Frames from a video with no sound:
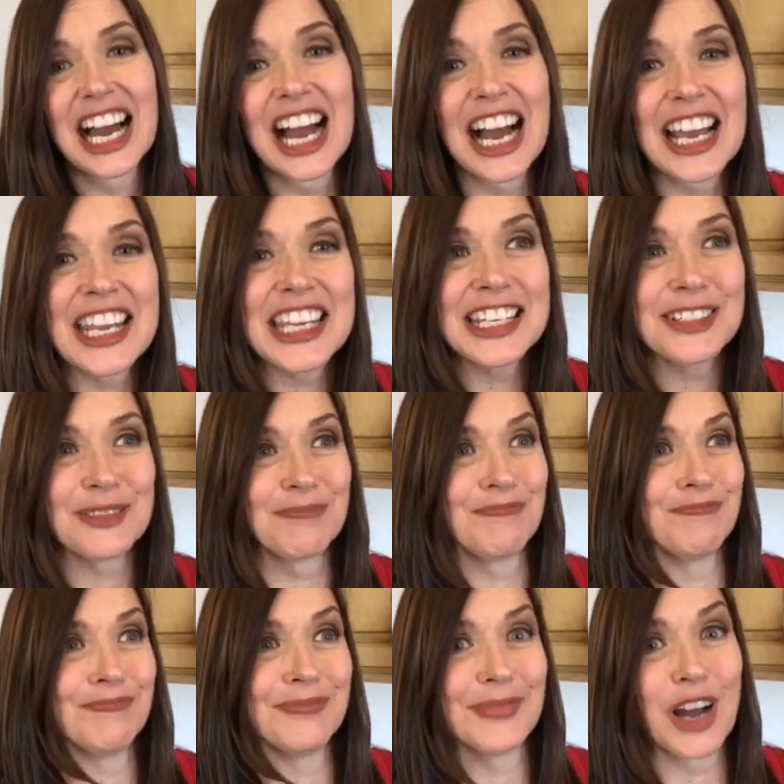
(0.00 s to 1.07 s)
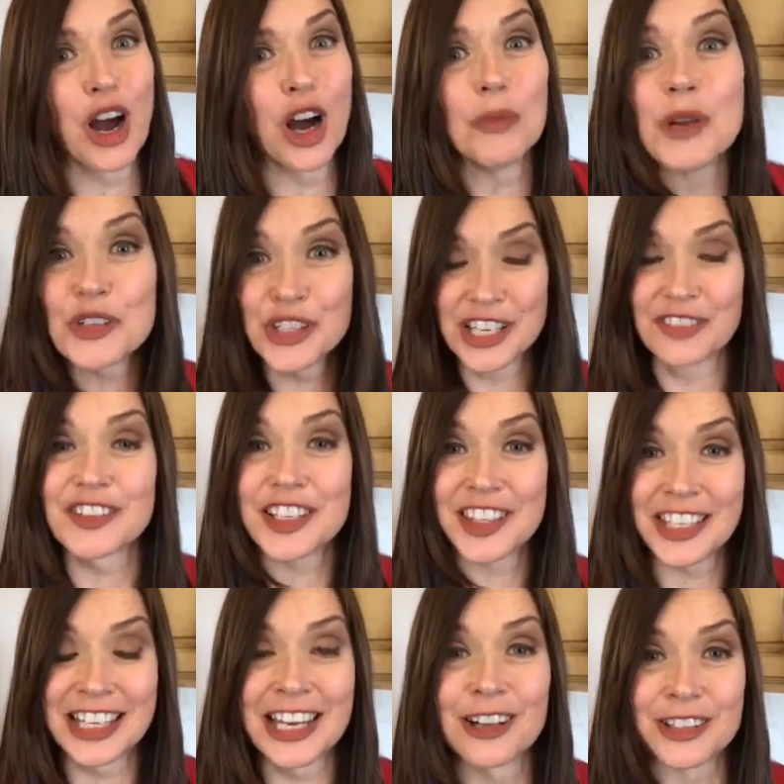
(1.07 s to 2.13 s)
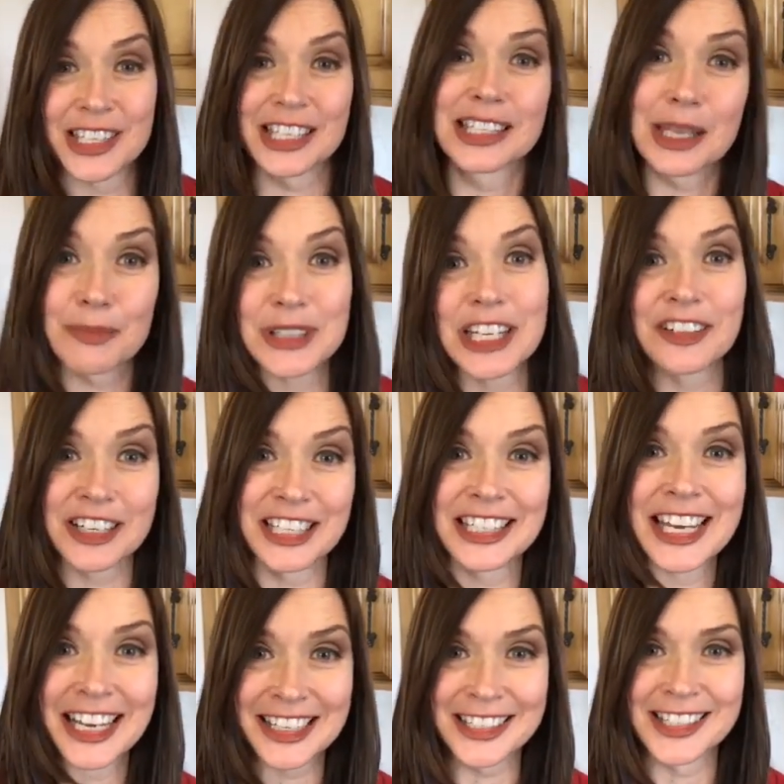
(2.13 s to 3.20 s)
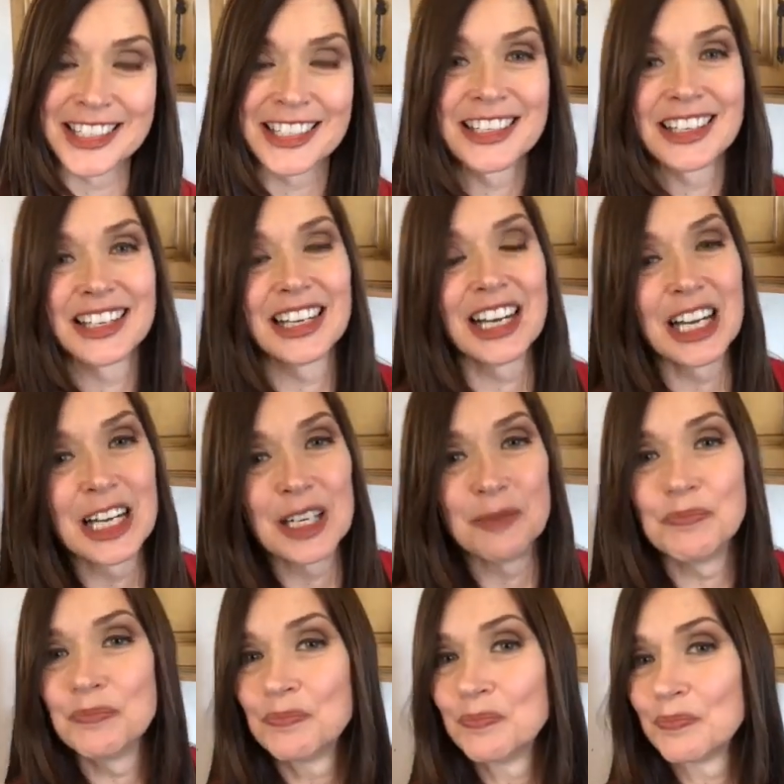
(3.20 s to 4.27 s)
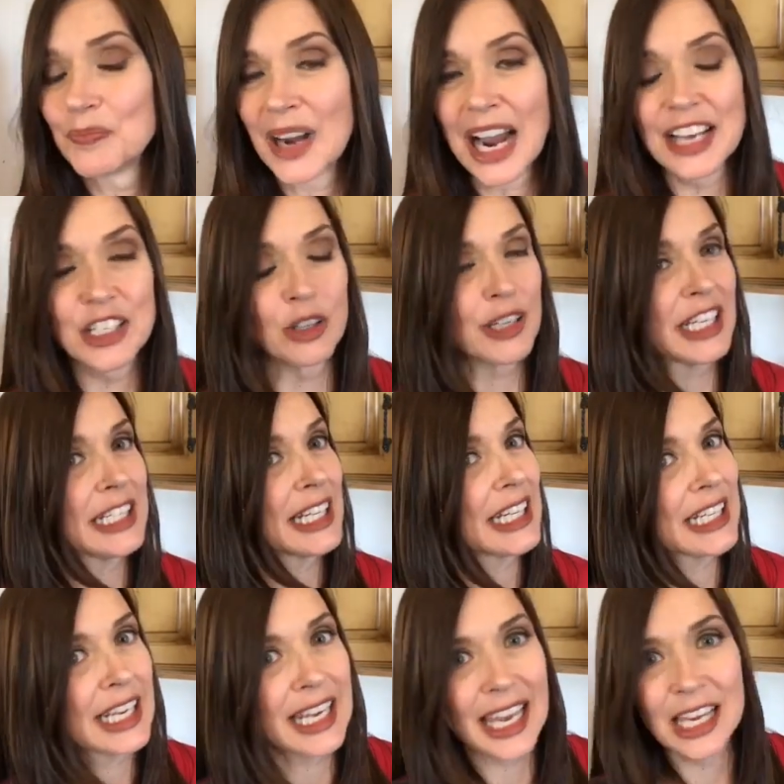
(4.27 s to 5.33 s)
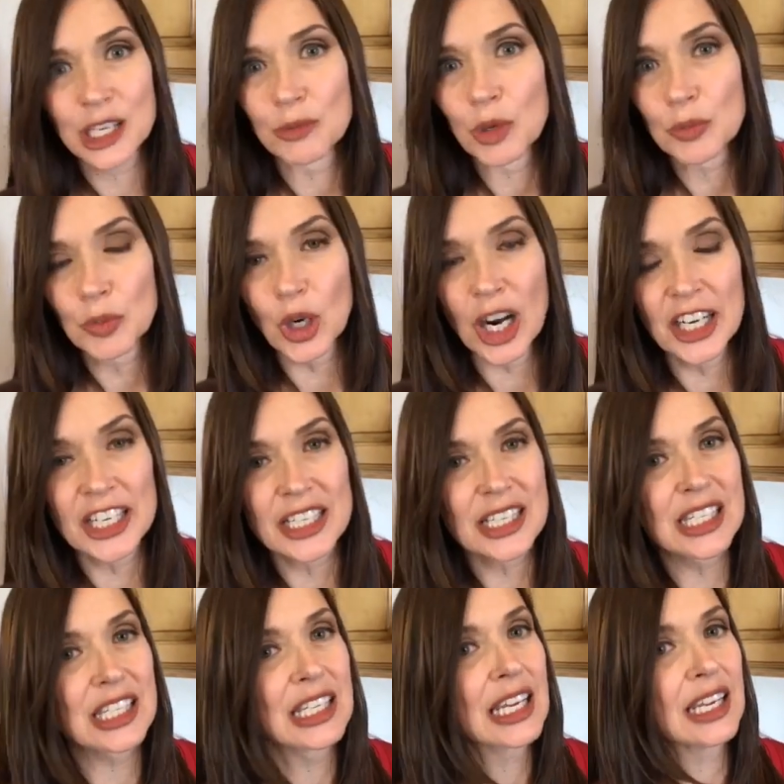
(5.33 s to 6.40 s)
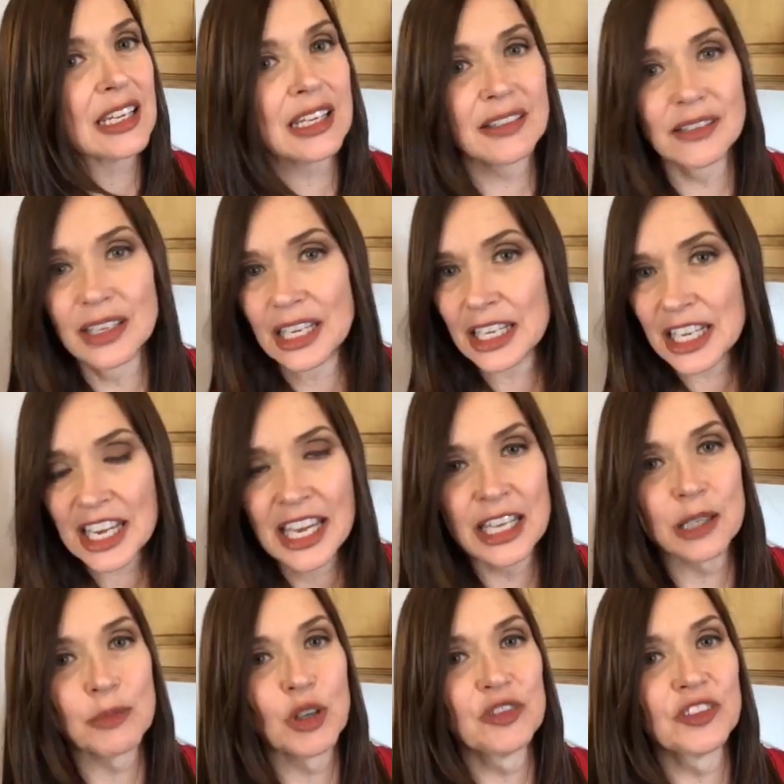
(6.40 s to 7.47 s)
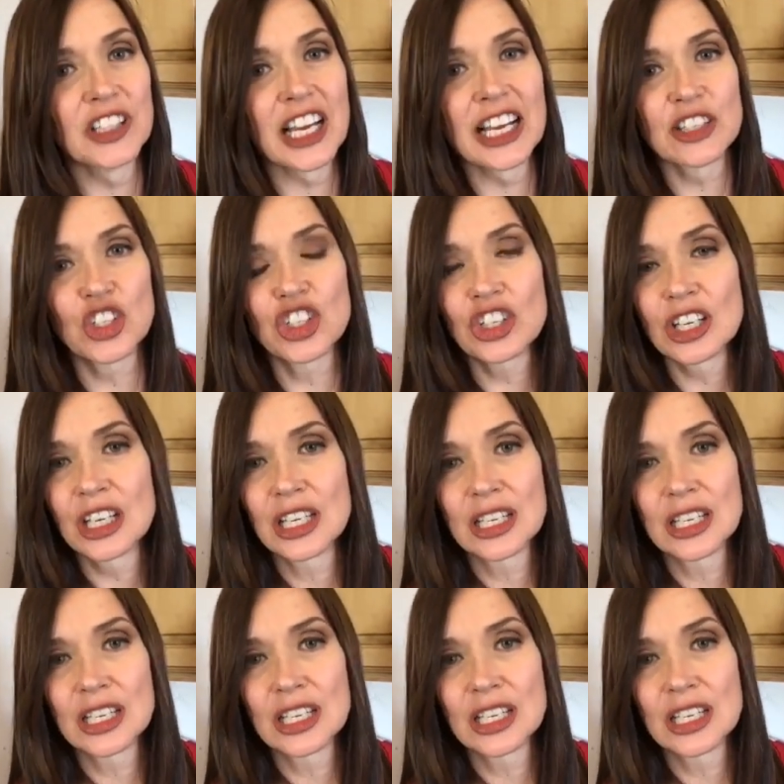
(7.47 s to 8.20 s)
I eat almost everything else except dairy and eggs. I don't eat any animal products, any animal flesh,